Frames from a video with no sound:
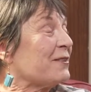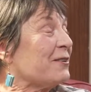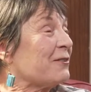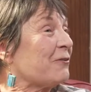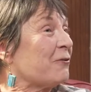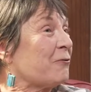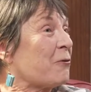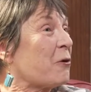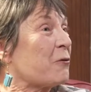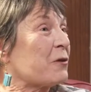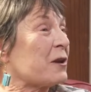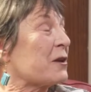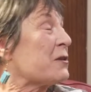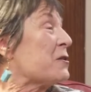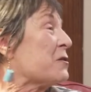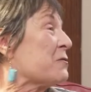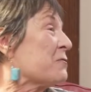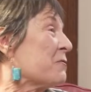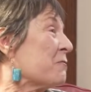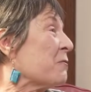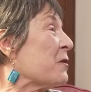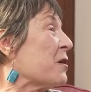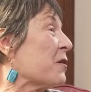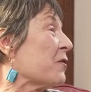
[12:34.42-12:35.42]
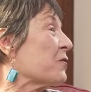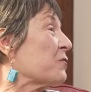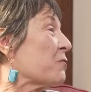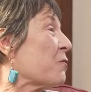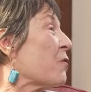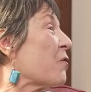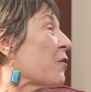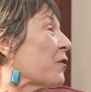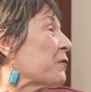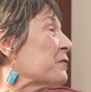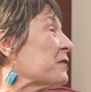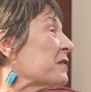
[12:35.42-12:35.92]
quoting Newton, "We are
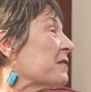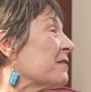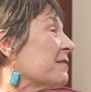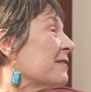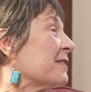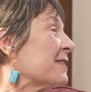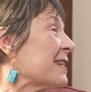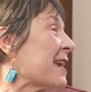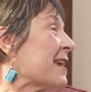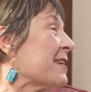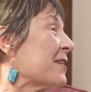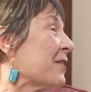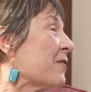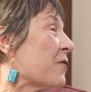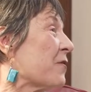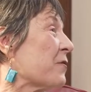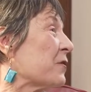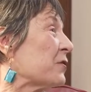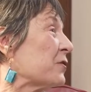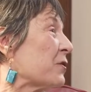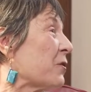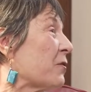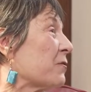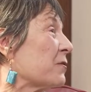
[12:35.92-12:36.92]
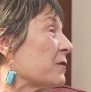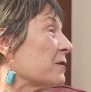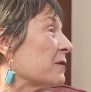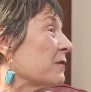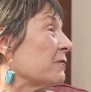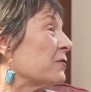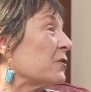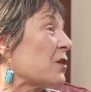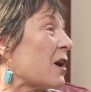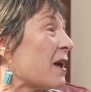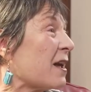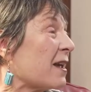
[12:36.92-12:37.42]
dwarves standing on the shoulders
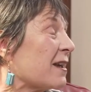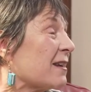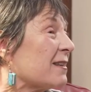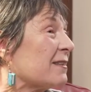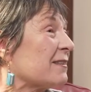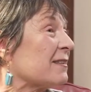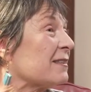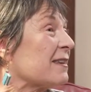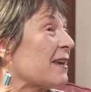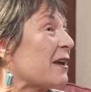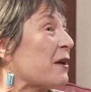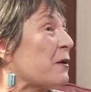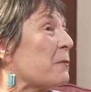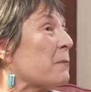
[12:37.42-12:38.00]
of giants."